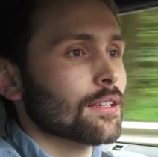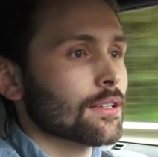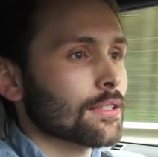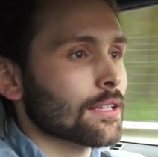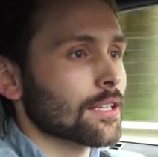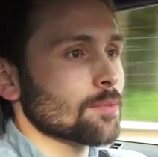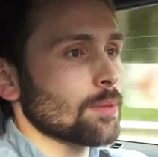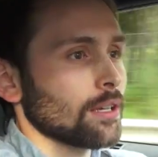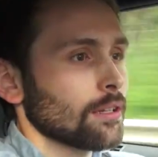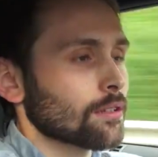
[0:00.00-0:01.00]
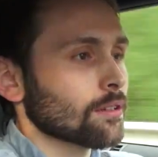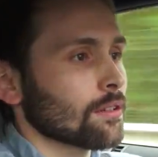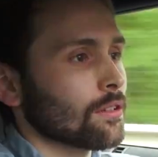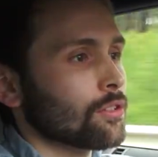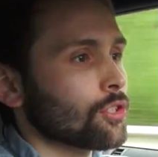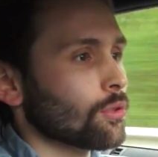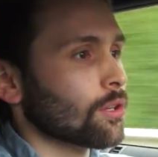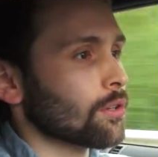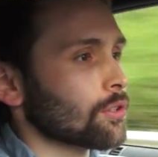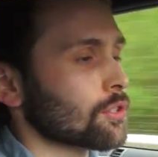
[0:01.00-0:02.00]
6-speed dual
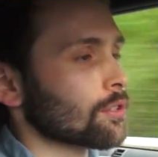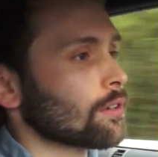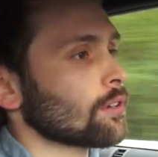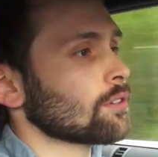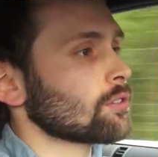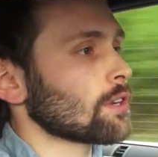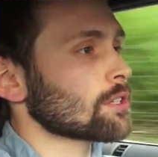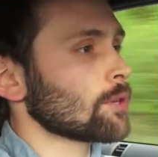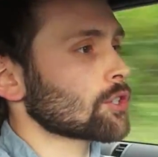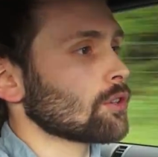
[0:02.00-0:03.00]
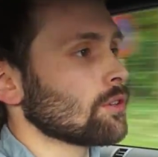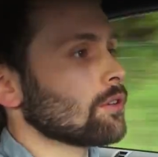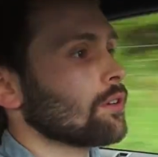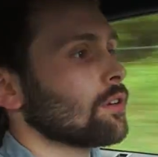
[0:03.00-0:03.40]
clutch transmission,